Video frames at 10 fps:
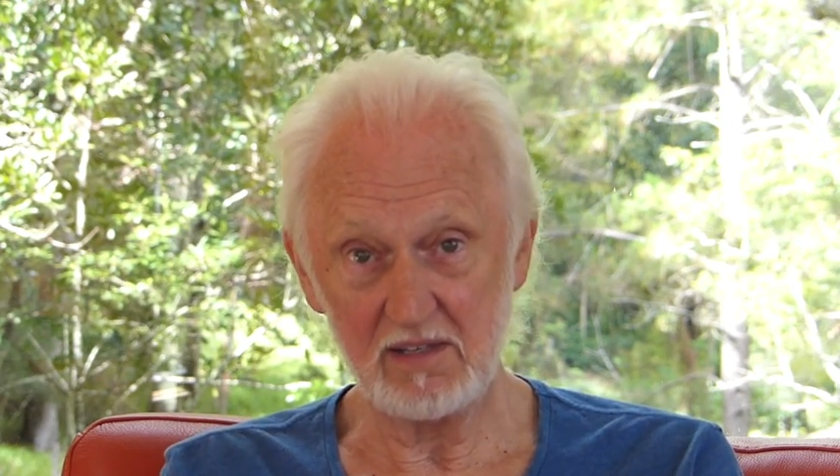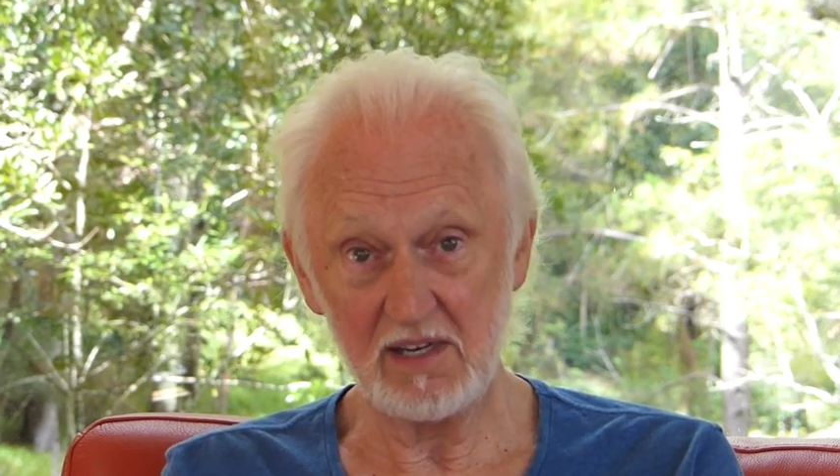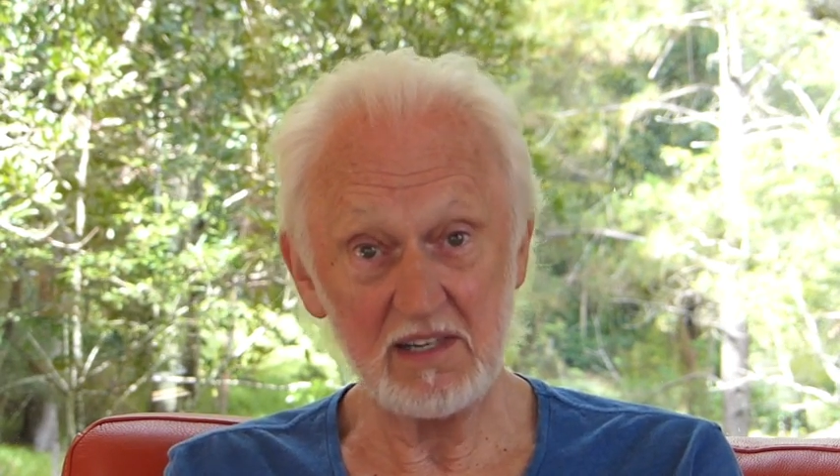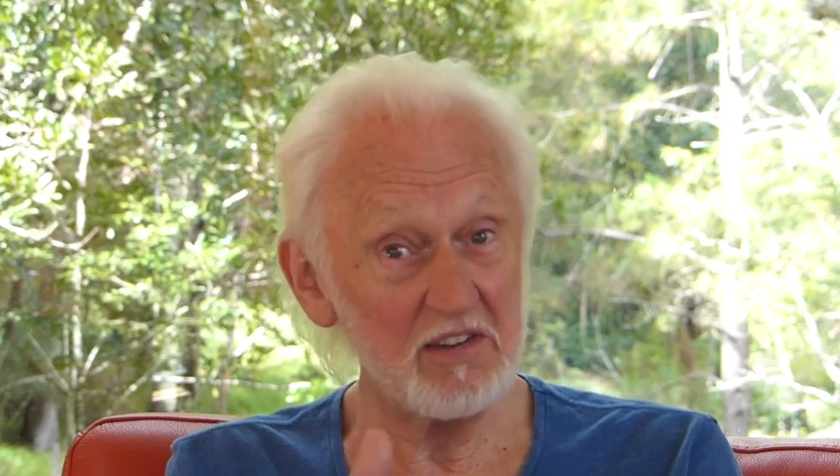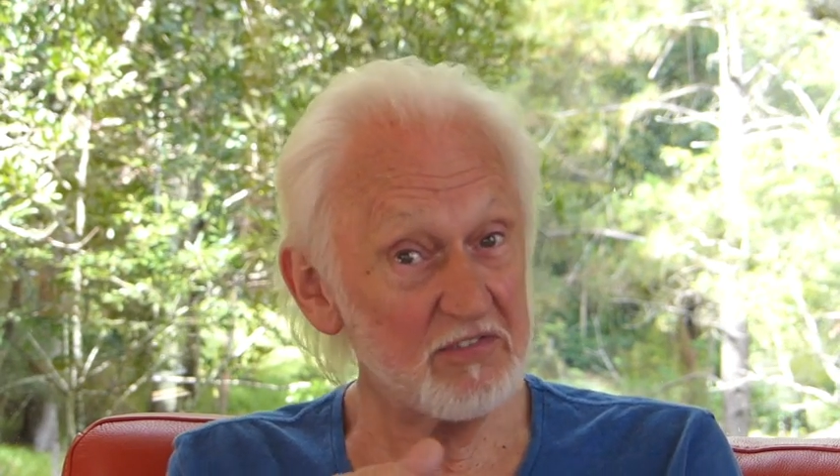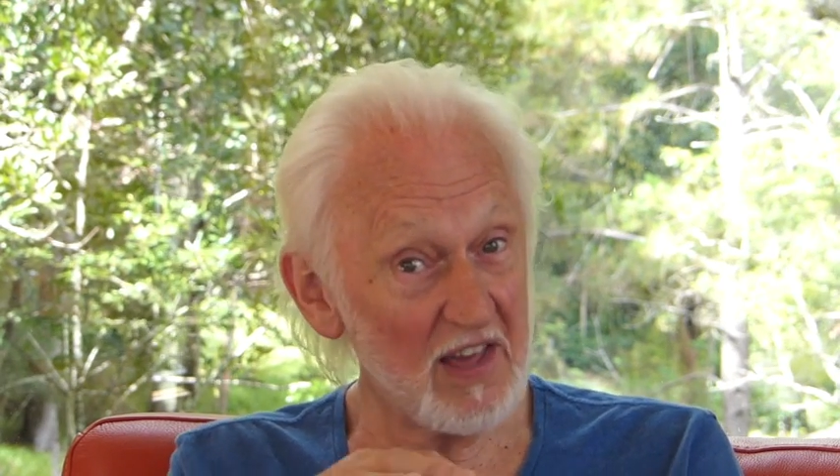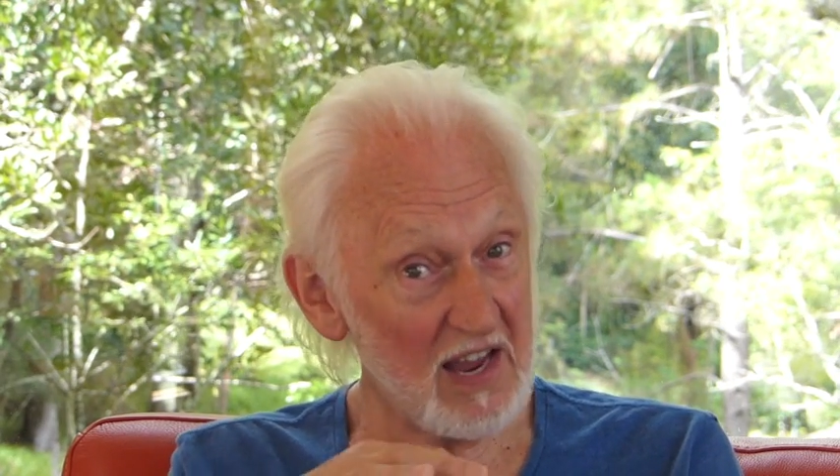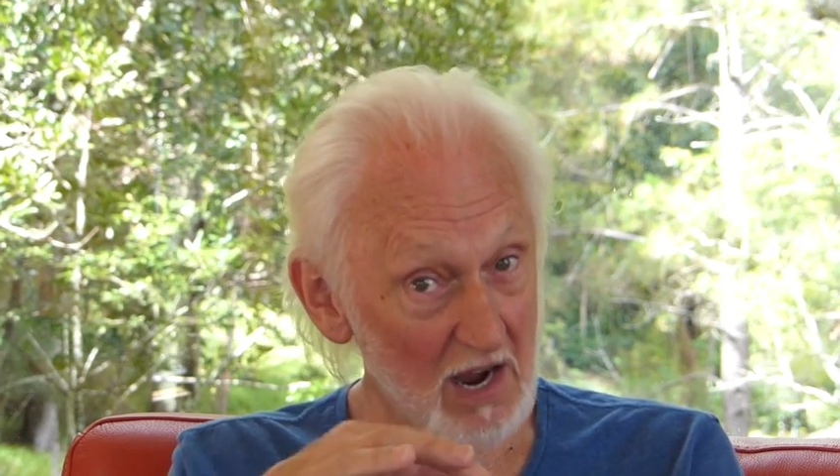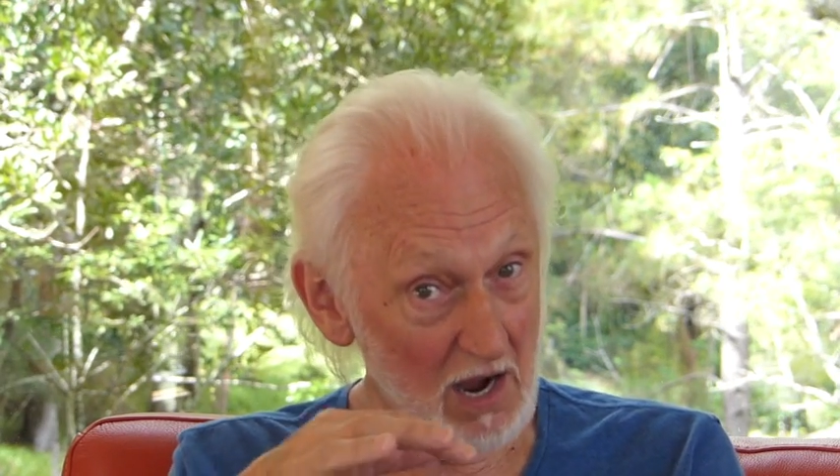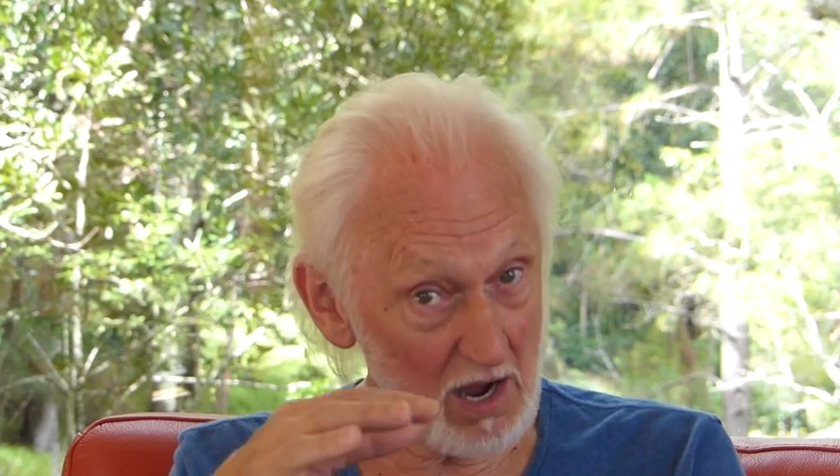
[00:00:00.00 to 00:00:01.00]
And if
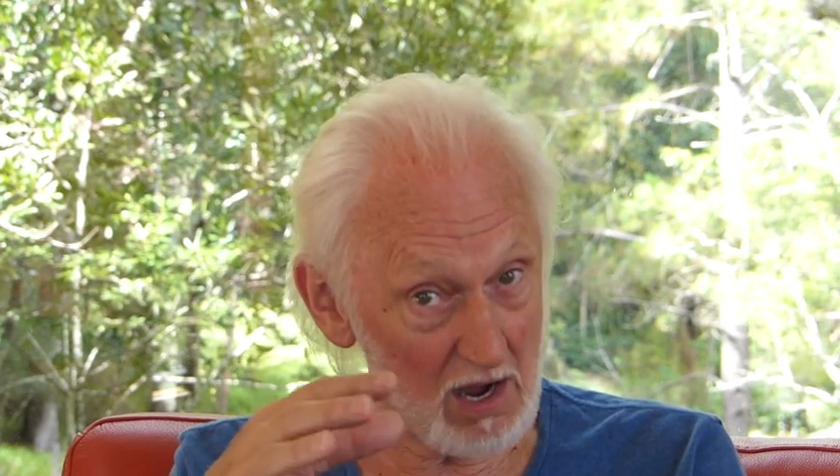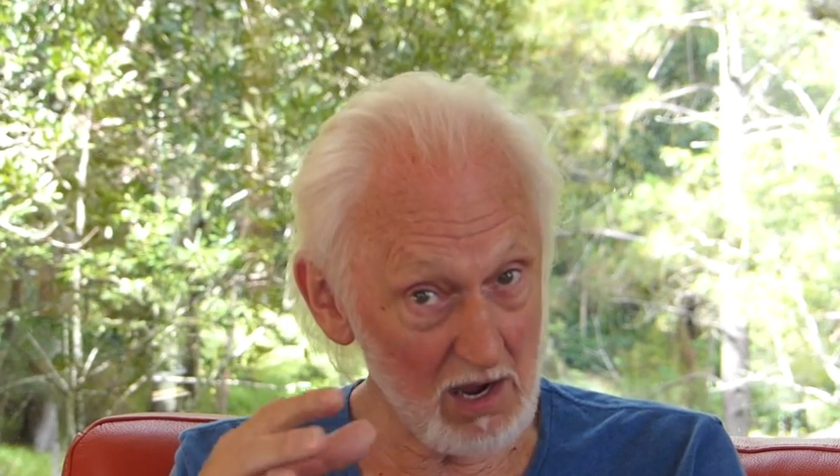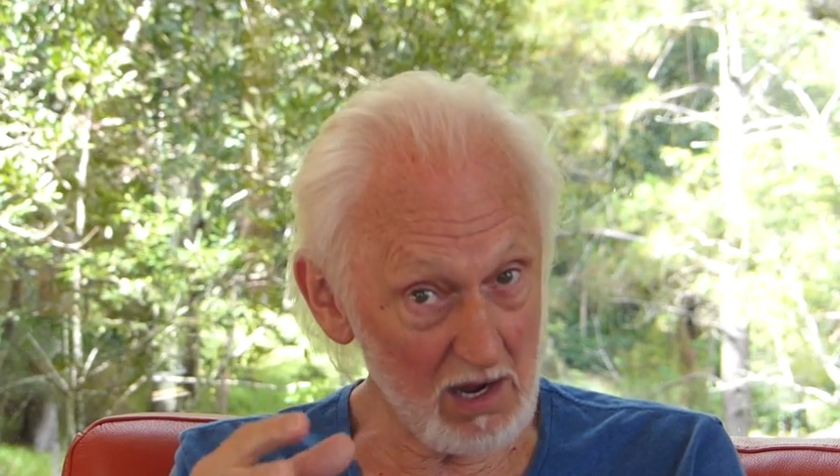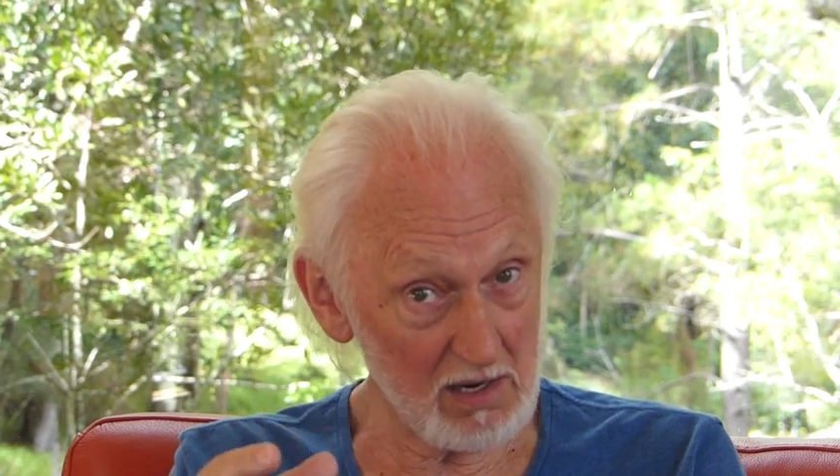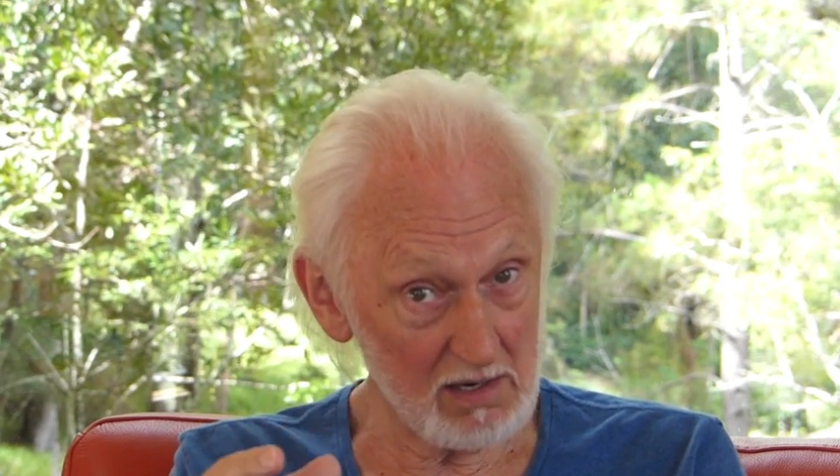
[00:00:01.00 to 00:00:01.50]
they are,